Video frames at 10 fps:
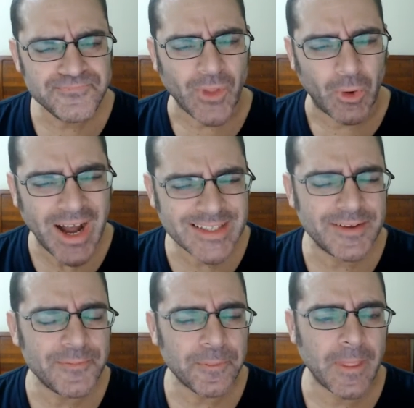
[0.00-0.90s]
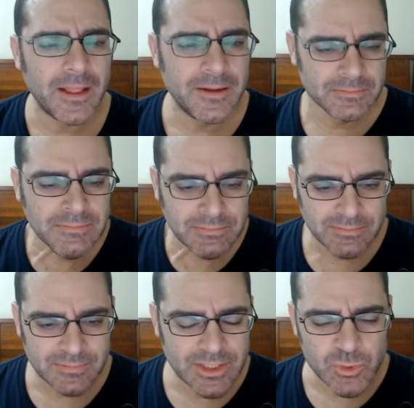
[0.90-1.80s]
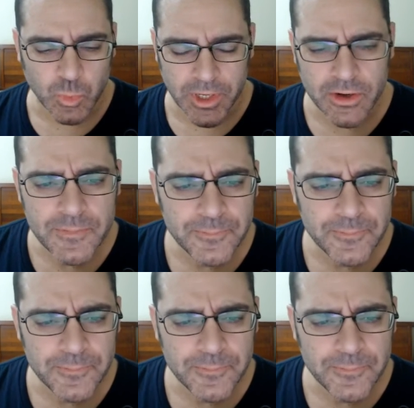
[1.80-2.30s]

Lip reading: What? This is weird.